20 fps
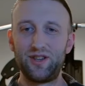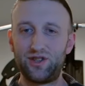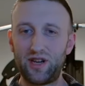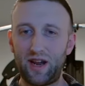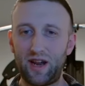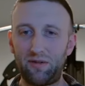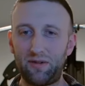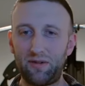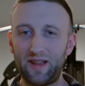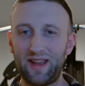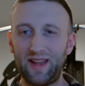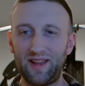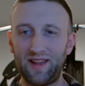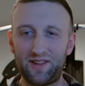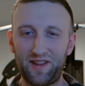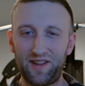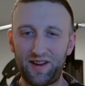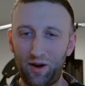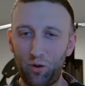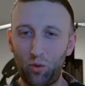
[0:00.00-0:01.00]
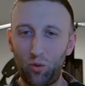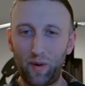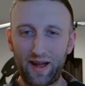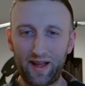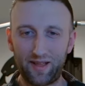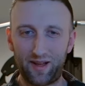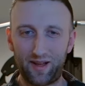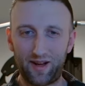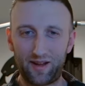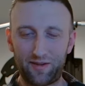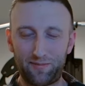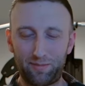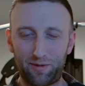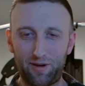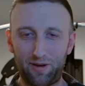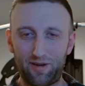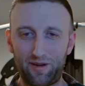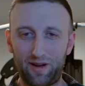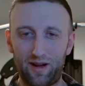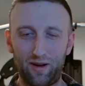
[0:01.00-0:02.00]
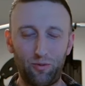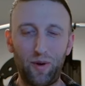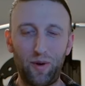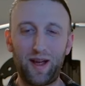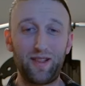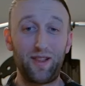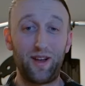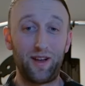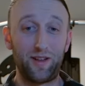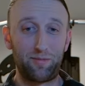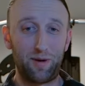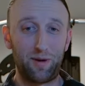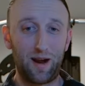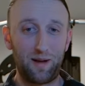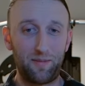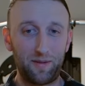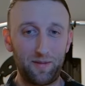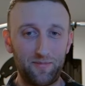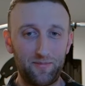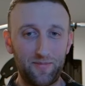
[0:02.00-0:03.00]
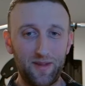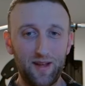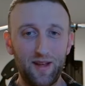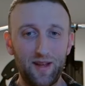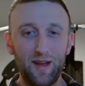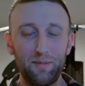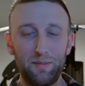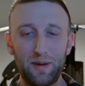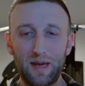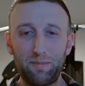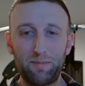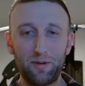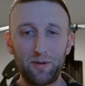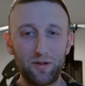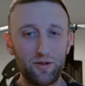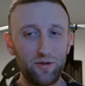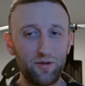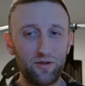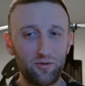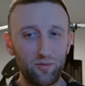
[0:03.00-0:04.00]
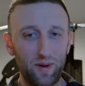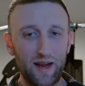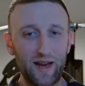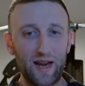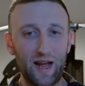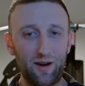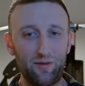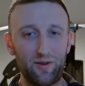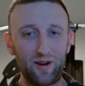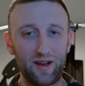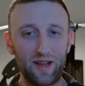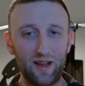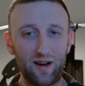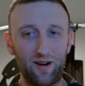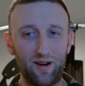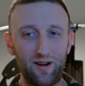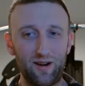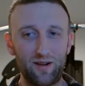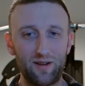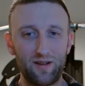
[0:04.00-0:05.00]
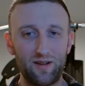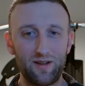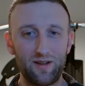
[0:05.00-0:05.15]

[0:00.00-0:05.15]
generally isn't a weight loss problem. People lose weight every year,